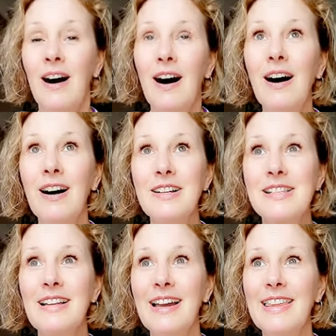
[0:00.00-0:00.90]

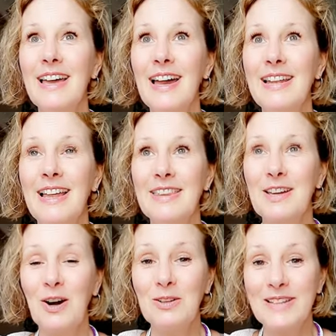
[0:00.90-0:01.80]
just lie there and let the
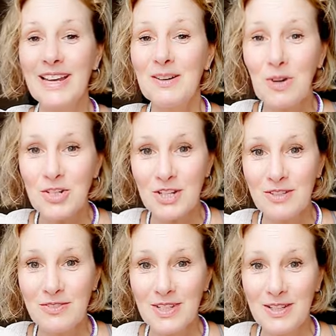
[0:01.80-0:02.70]
cold air wash
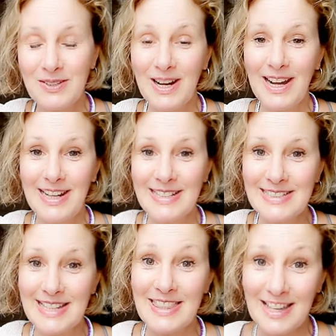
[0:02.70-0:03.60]
over you,
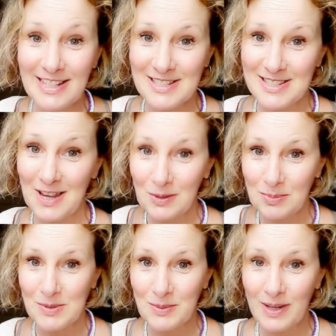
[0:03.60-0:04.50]
and that does
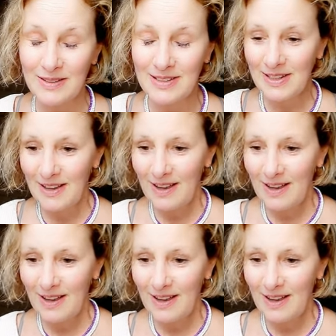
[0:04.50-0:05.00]
help as well.